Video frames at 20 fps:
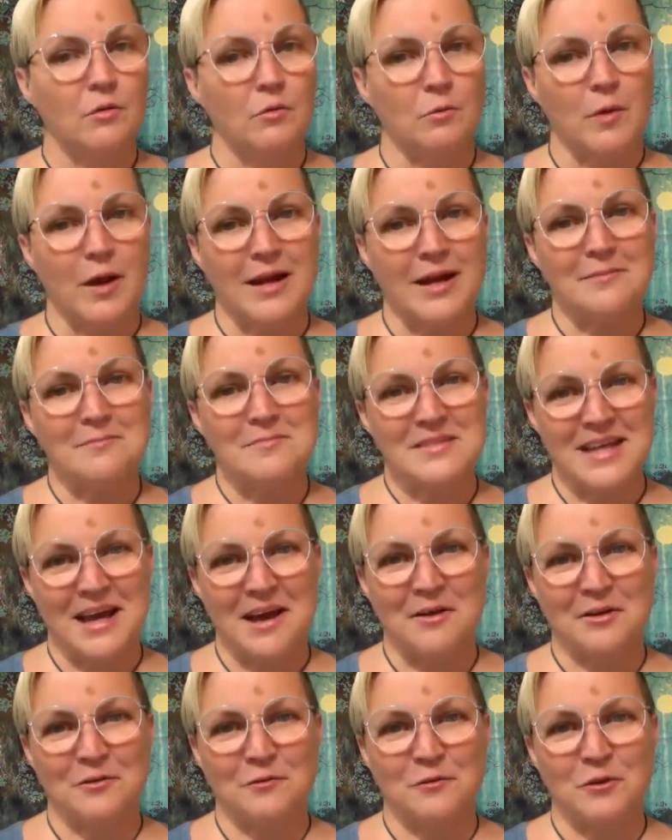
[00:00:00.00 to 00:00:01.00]
Write them
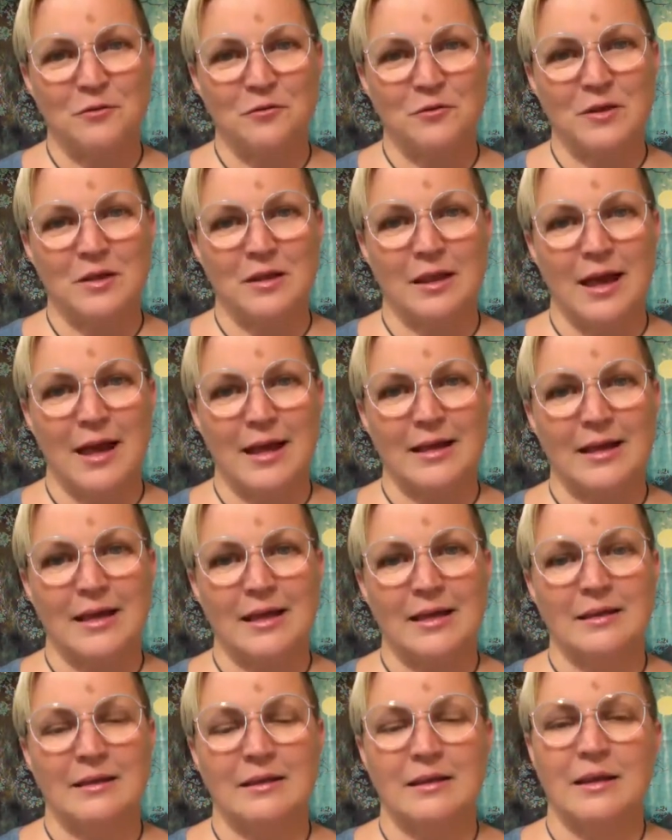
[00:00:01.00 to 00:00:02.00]
down if you feel like
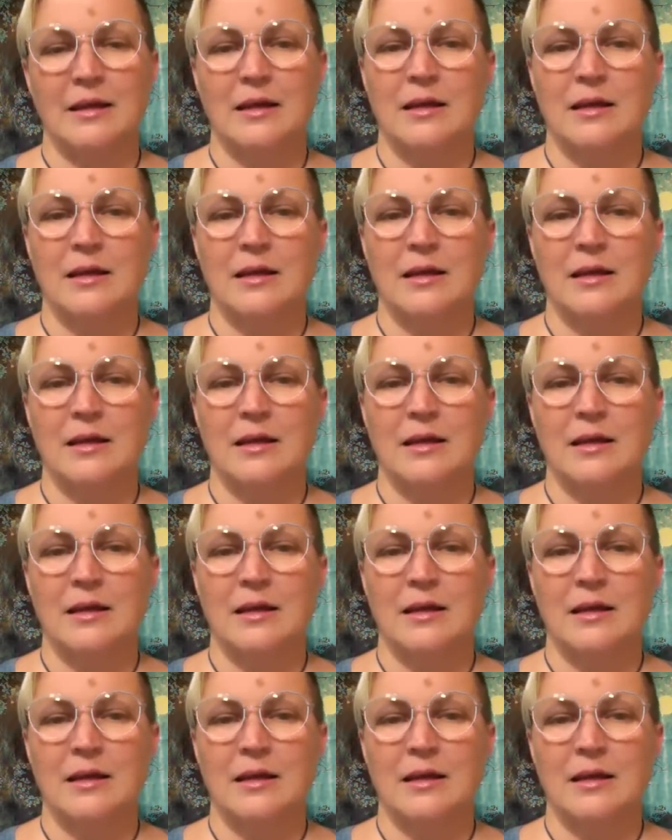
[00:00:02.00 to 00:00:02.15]
it.